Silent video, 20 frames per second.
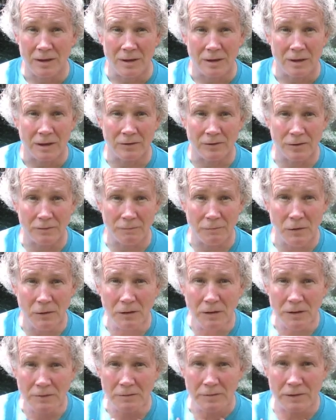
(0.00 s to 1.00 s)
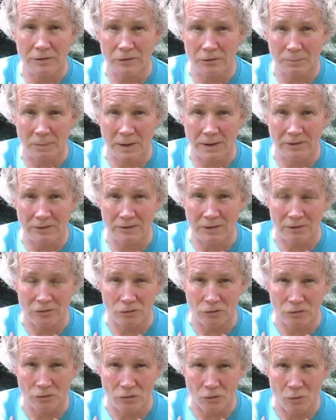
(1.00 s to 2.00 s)
Because if you live in a space
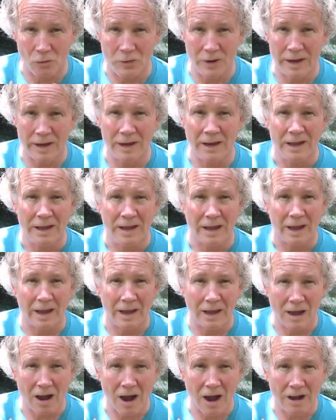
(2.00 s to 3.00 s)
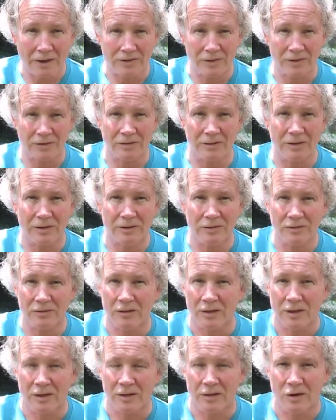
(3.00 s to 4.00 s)
that's joy and consciousness,
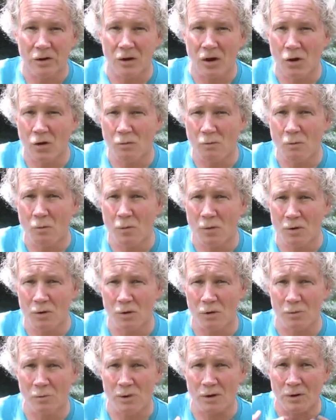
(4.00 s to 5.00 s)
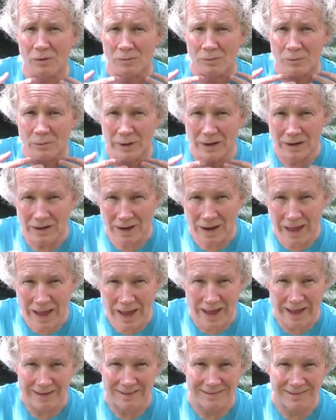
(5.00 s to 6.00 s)
your whole world will
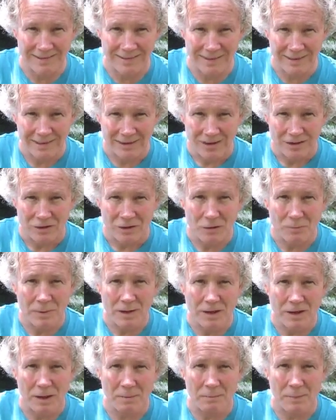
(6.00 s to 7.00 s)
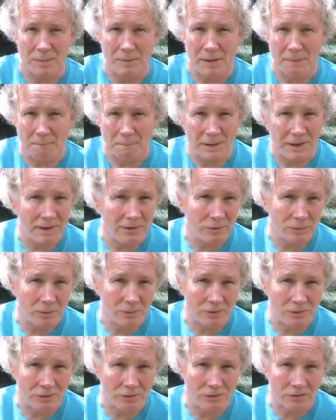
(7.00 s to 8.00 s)
relax. You'll become at peace
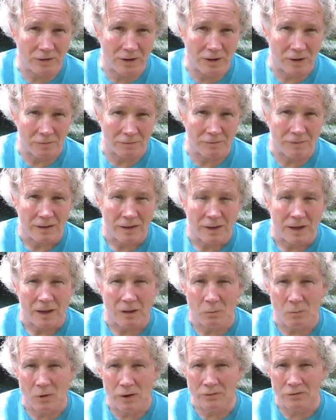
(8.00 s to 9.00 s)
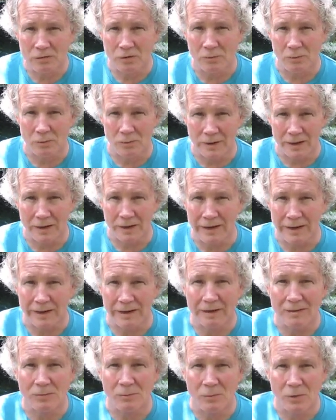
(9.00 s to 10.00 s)
with yourself. And what you really
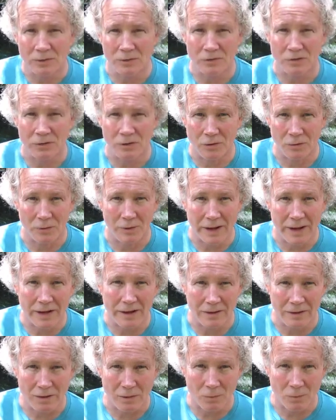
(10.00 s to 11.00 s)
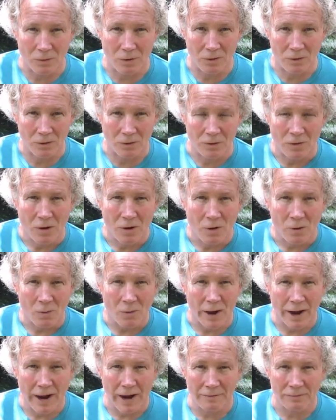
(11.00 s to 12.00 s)
want to create in the world
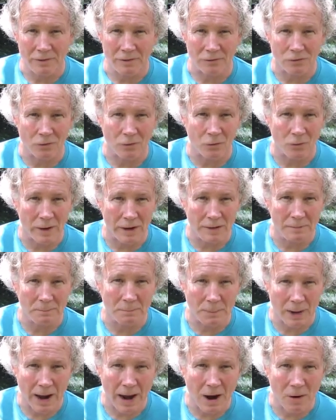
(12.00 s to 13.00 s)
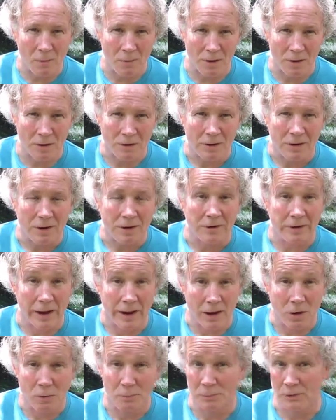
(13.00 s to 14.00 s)
will have this great power to
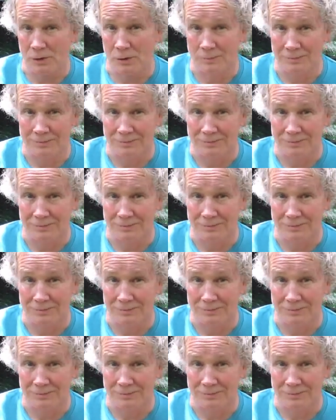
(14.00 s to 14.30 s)
help you.